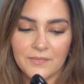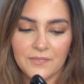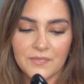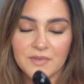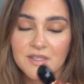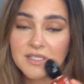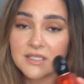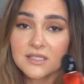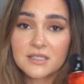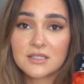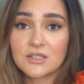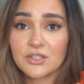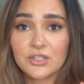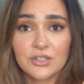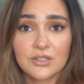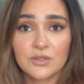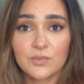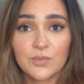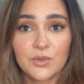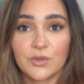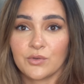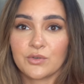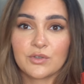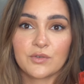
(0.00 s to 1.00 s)
This is
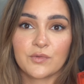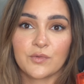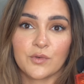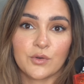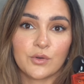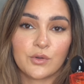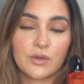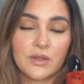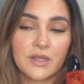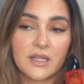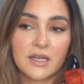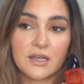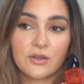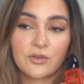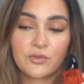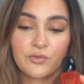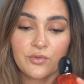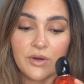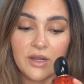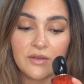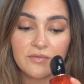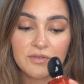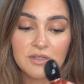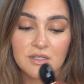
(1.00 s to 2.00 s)
just beautiful, and I
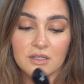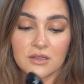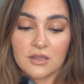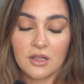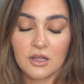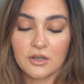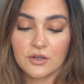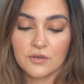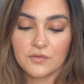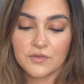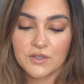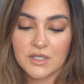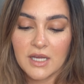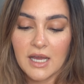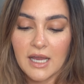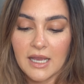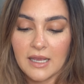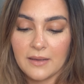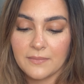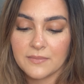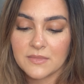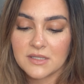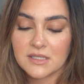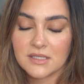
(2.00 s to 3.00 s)
crave it a lot of
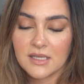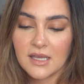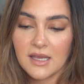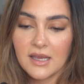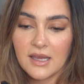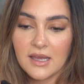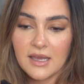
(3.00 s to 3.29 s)
times.